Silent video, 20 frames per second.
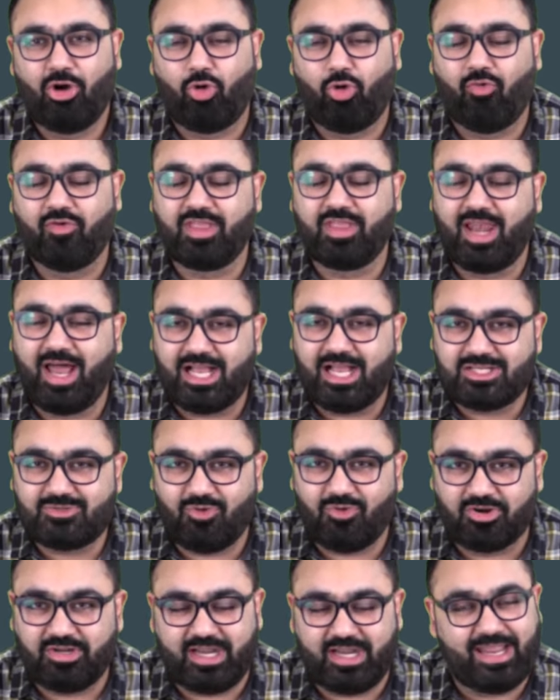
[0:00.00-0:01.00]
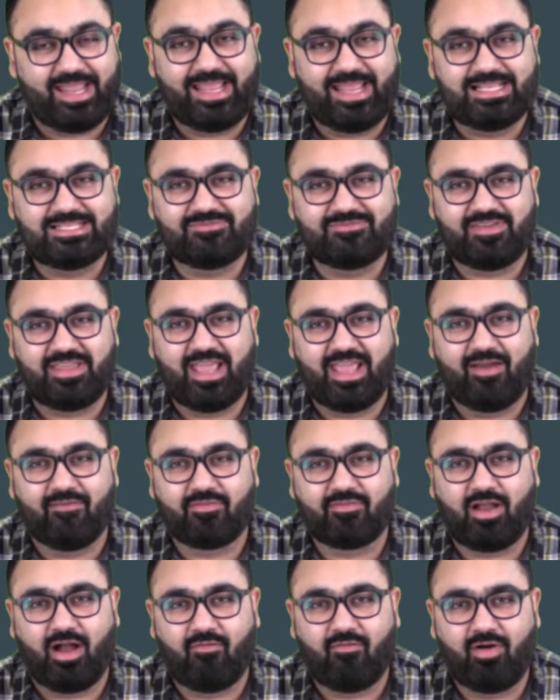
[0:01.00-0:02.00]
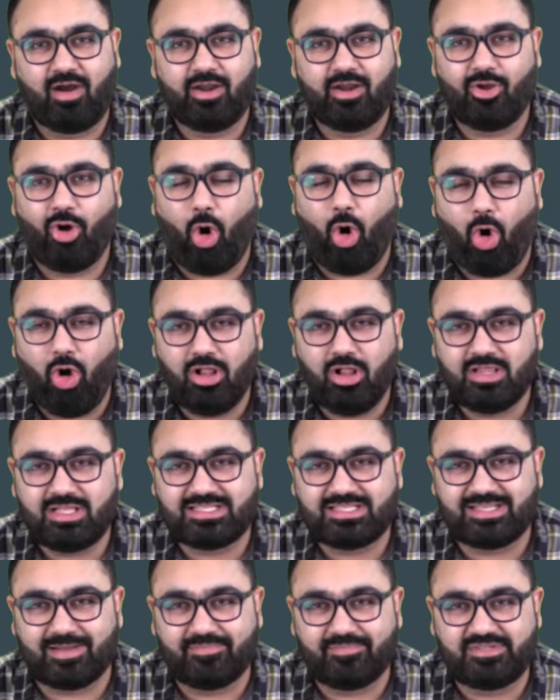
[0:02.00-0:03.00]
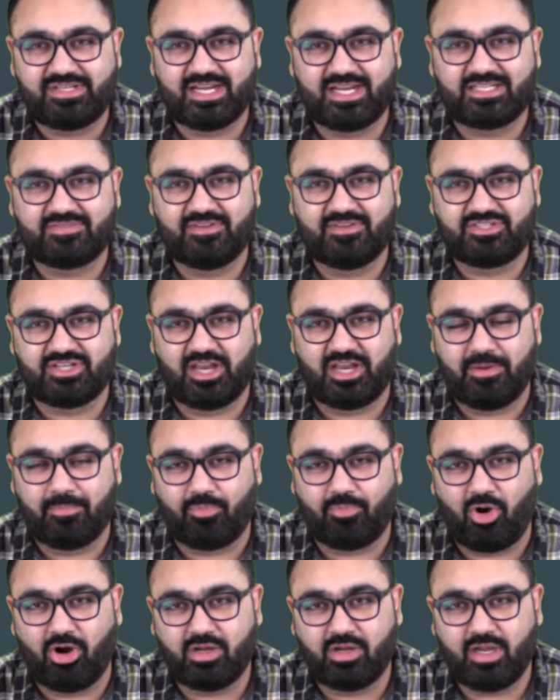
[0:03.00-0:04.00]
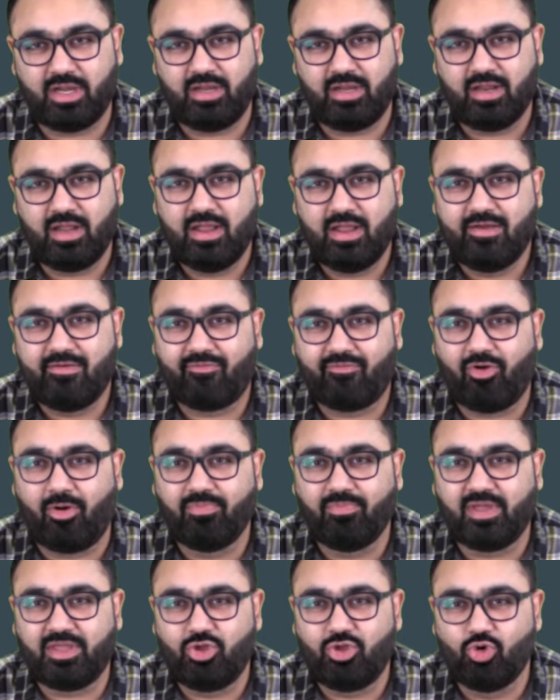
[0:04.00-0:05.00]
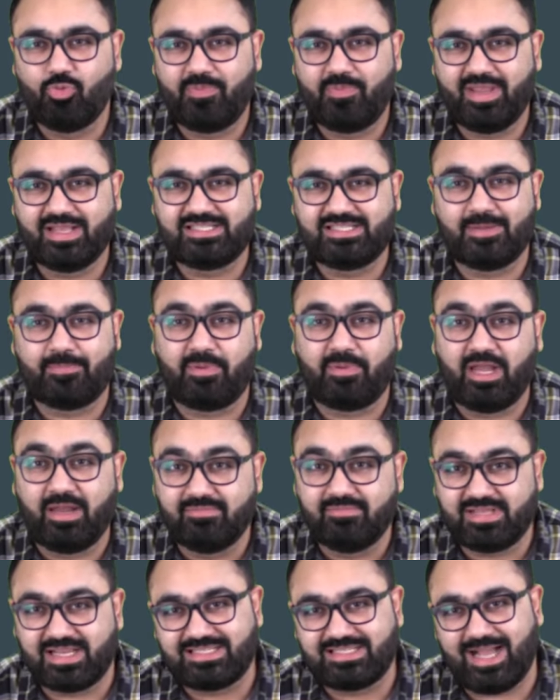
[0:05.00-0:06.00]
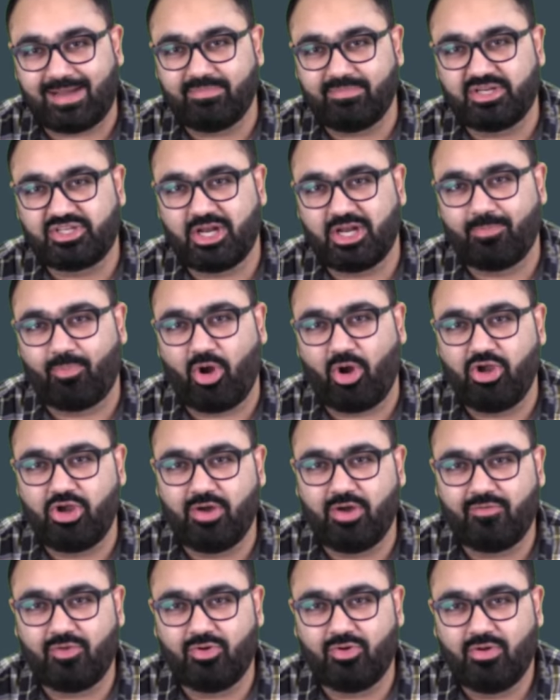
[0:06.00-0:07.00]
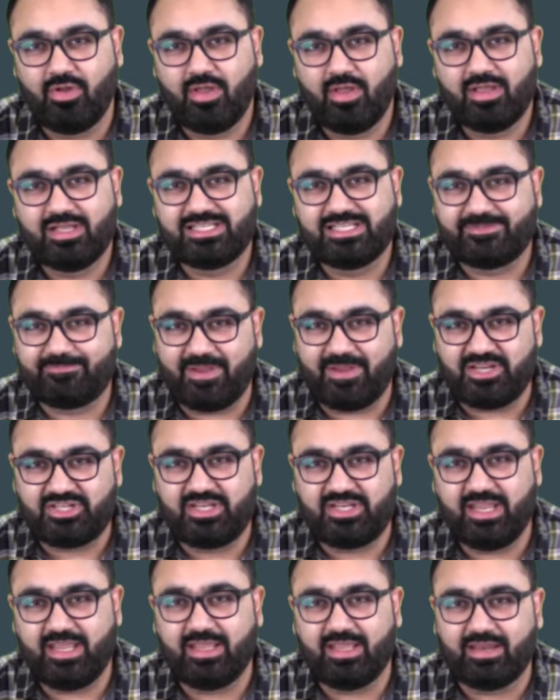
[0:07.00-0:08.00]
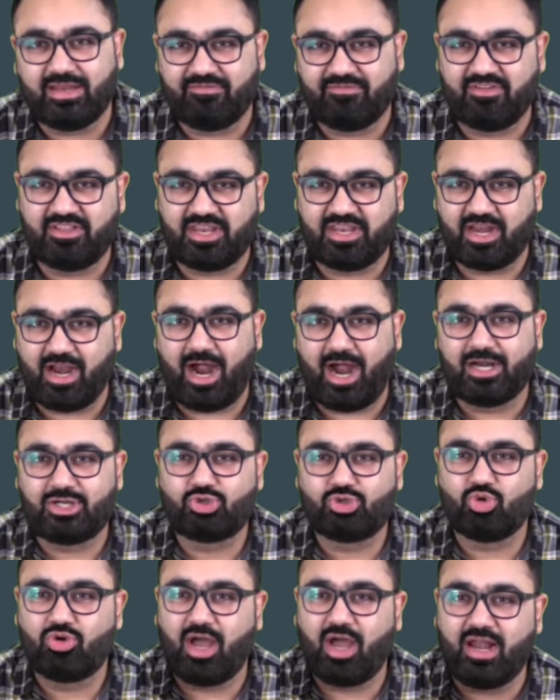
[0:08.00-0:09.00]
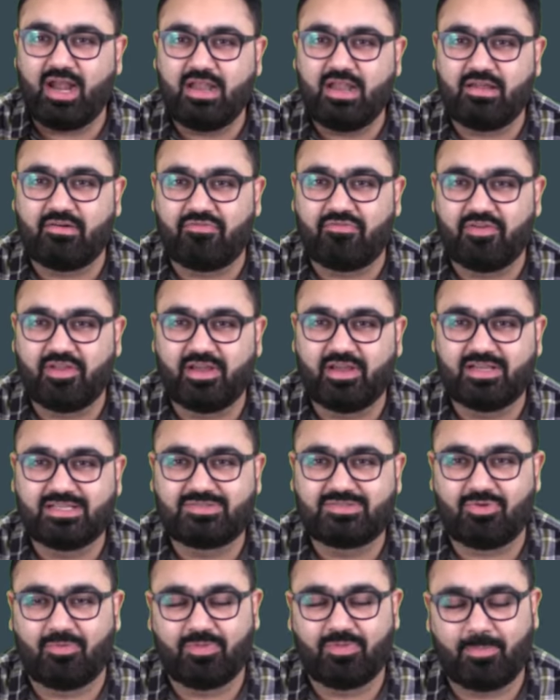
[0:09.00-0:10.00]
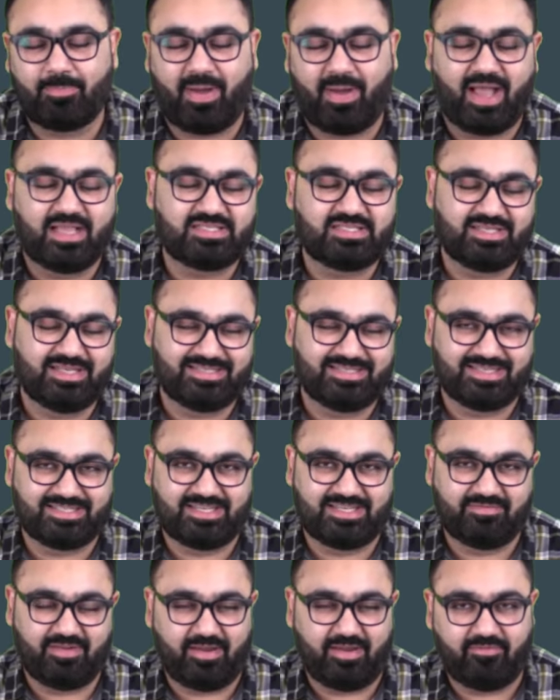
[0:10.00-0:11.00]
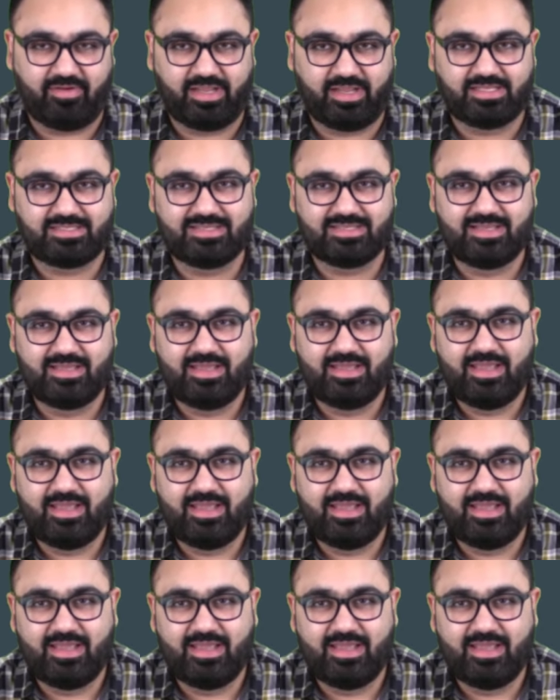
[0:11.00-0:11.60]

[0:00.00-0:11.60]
Over the last 40 days, we have covered all the subjects which are important from the UPSC Prelims examination point of view, especially with regards to current affairs from the past 365 days.